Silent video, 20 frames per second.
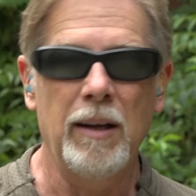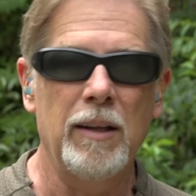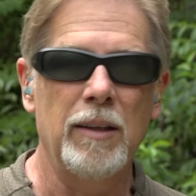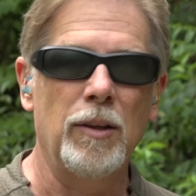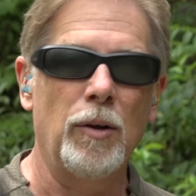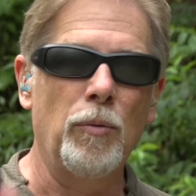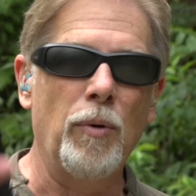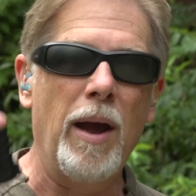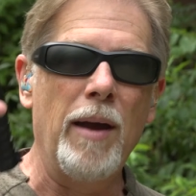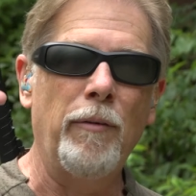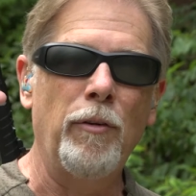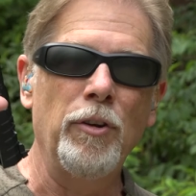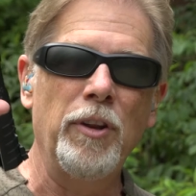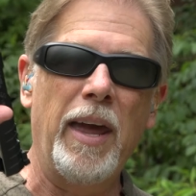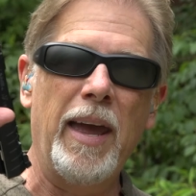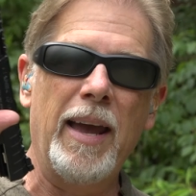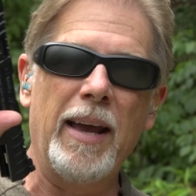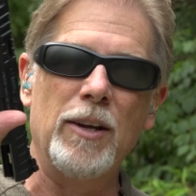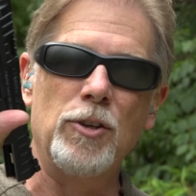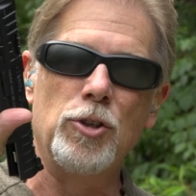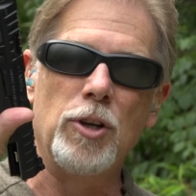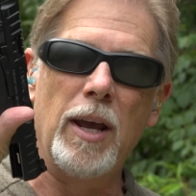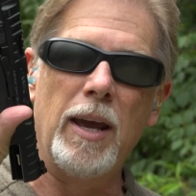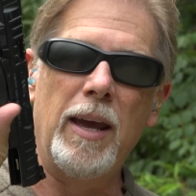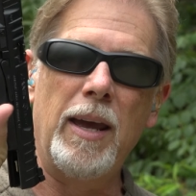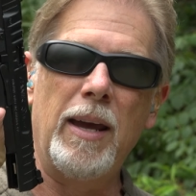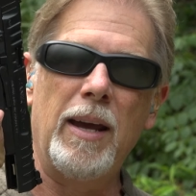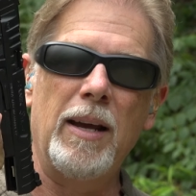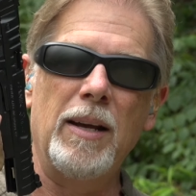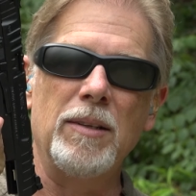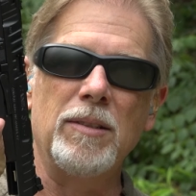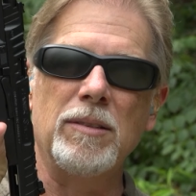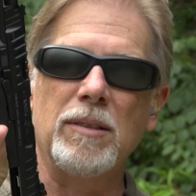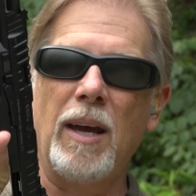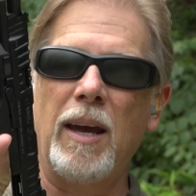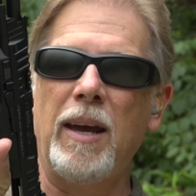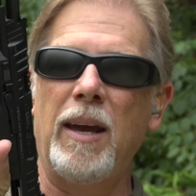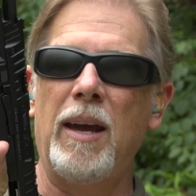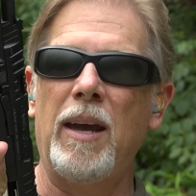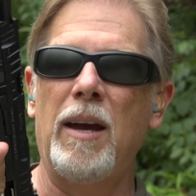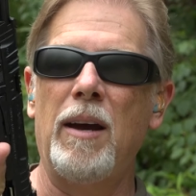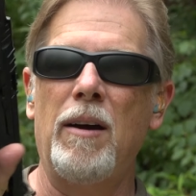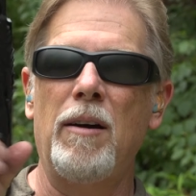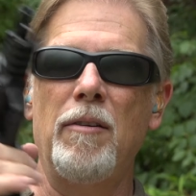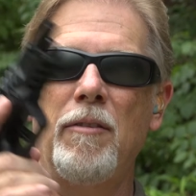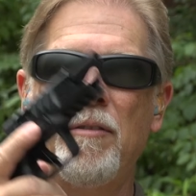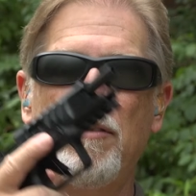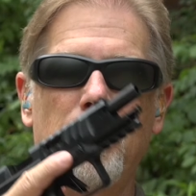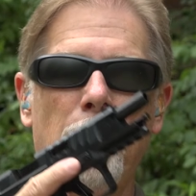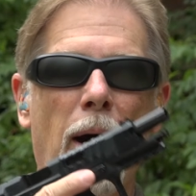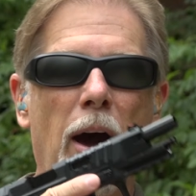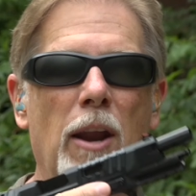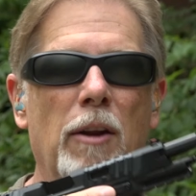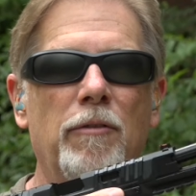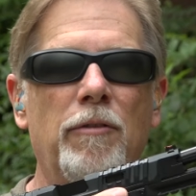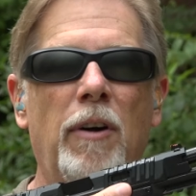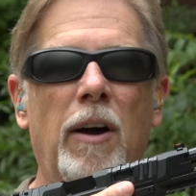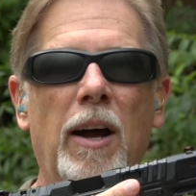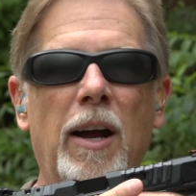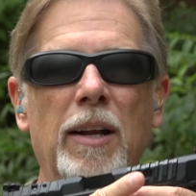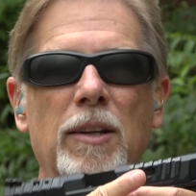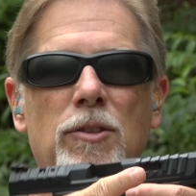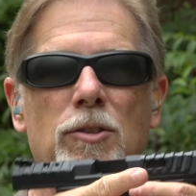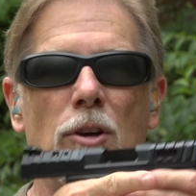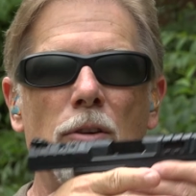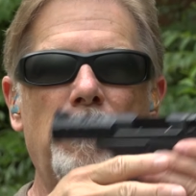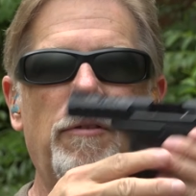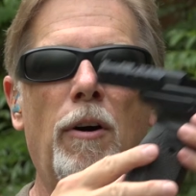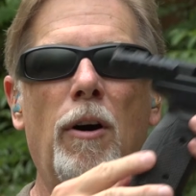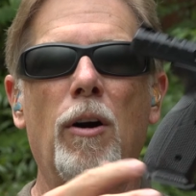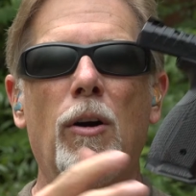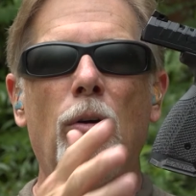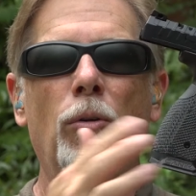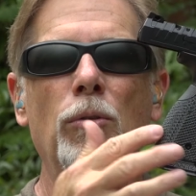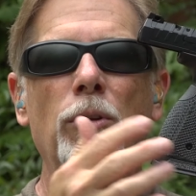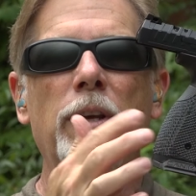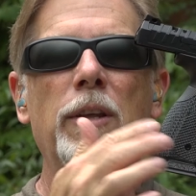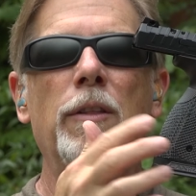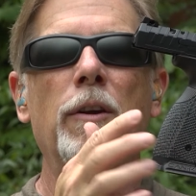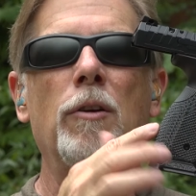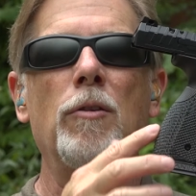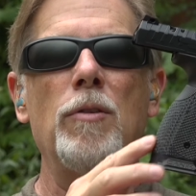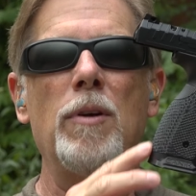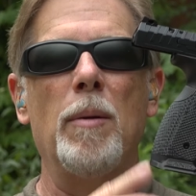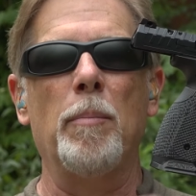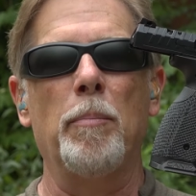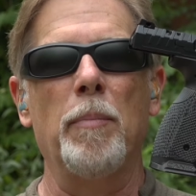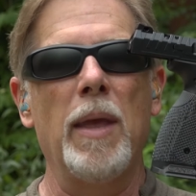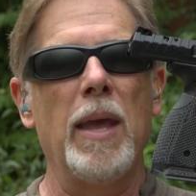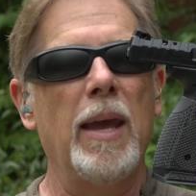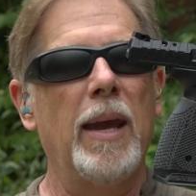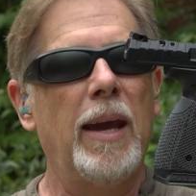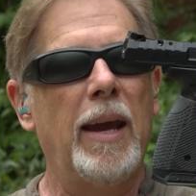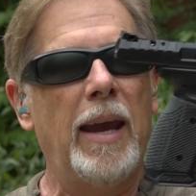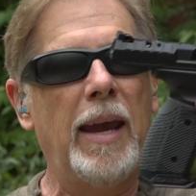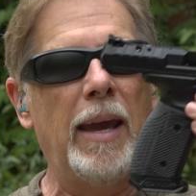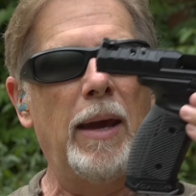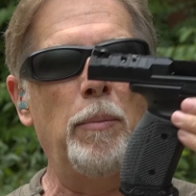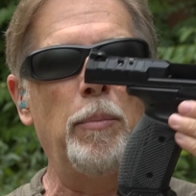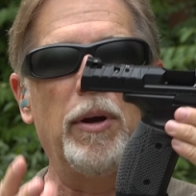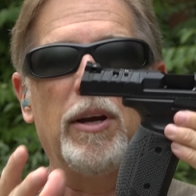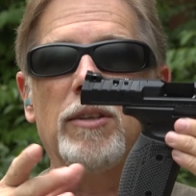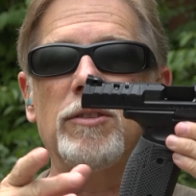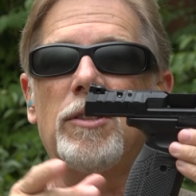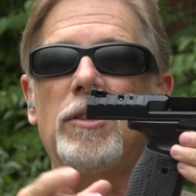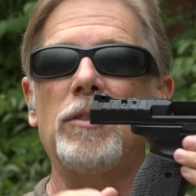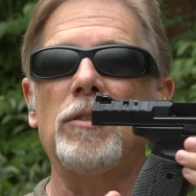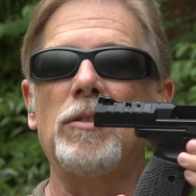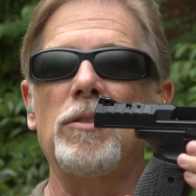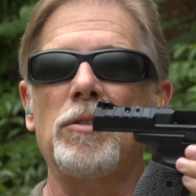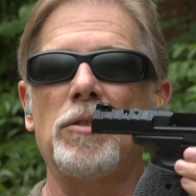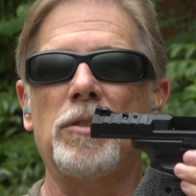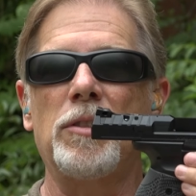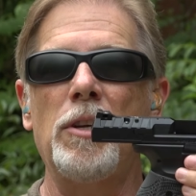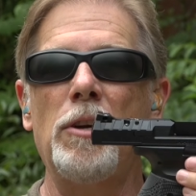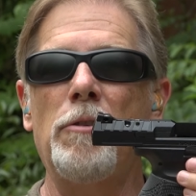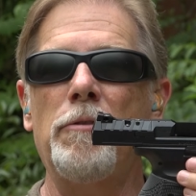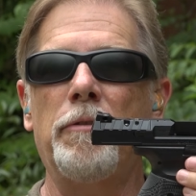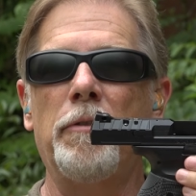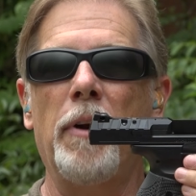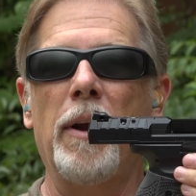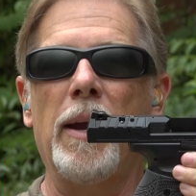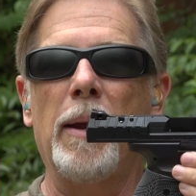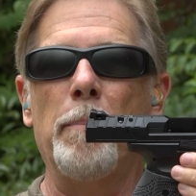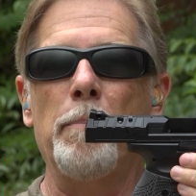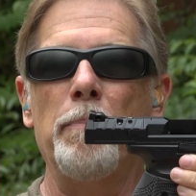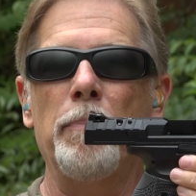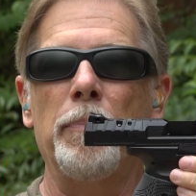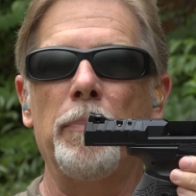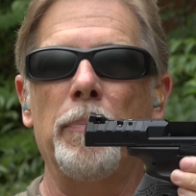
The Rival Dash S, I have modified so far only the grip. And because this is a steel frame,